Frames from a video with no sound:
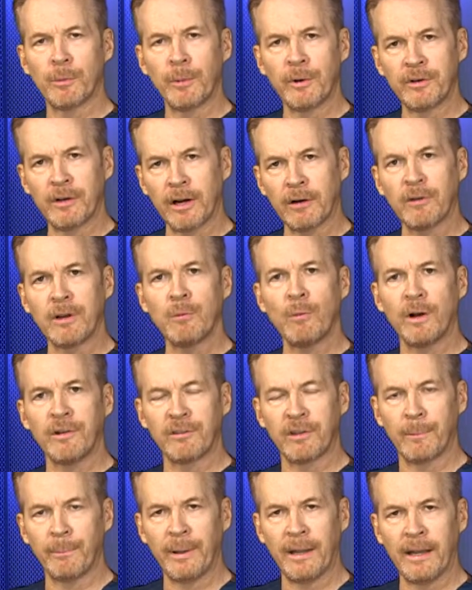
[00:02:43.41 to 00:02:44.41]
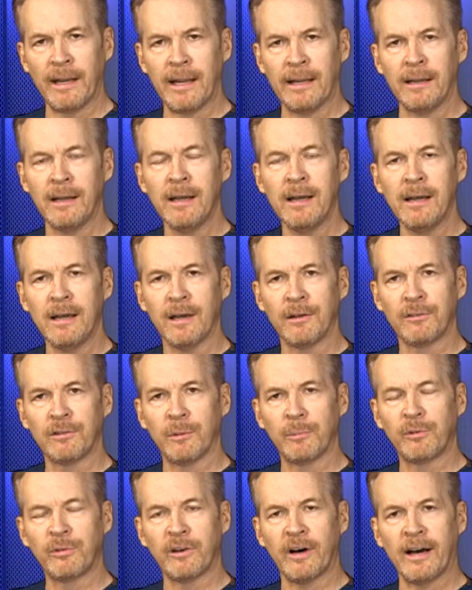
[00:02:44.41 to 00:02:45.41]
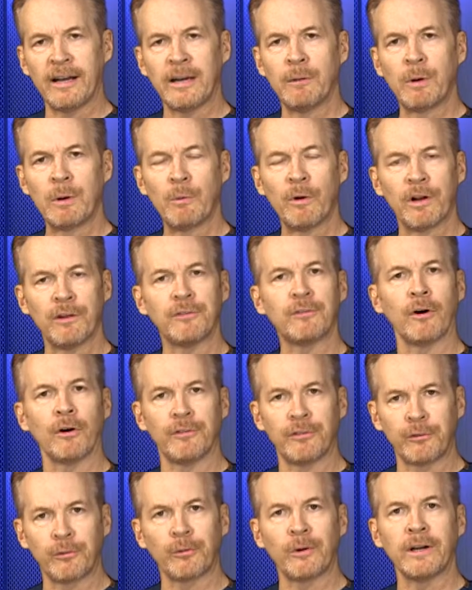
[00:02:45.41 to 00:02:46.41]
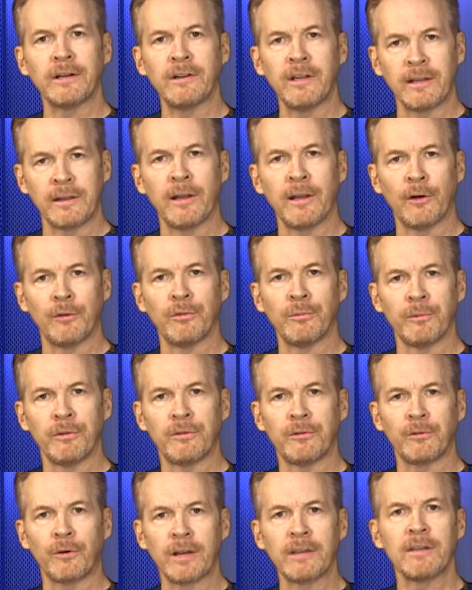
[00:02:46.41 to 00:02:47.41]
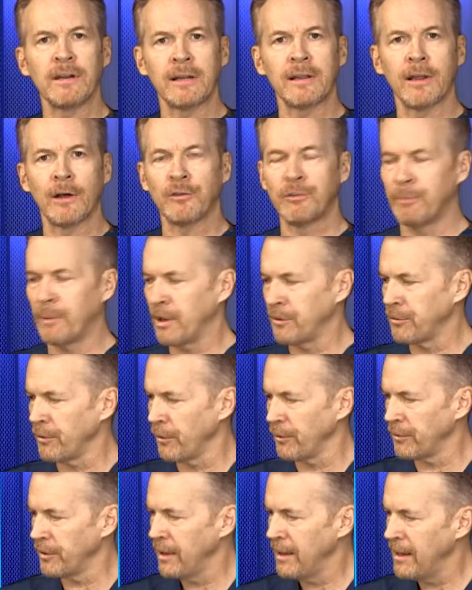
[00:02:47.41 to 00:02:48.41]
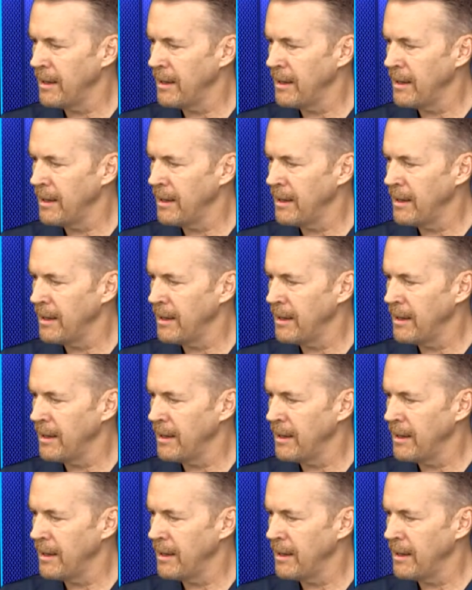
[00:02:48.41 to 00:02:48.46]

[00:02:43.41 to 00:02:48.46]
particularly once the pain has subsided and we want to start strengthening those muscles.